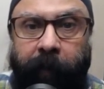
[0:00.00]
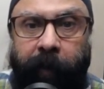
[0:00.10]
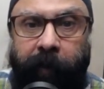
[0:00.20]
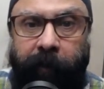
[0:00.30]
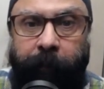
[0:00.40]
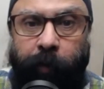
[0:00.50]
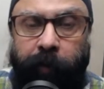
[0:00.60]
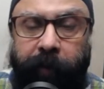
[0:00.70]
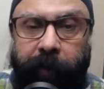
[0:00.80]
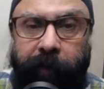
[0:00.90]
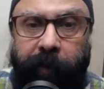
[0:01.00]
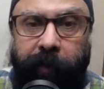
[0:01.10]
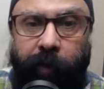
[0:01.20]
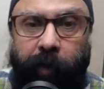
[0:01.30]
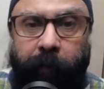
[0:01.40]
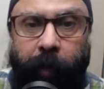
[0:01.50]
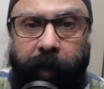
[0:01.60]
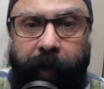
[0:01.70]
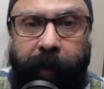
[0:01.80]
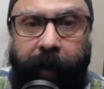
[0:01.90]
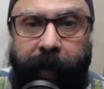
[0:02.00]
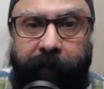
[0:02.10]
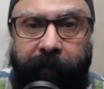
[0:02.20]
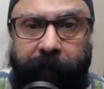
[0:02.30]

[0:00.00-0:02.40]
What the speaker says: Suppose this is your model class.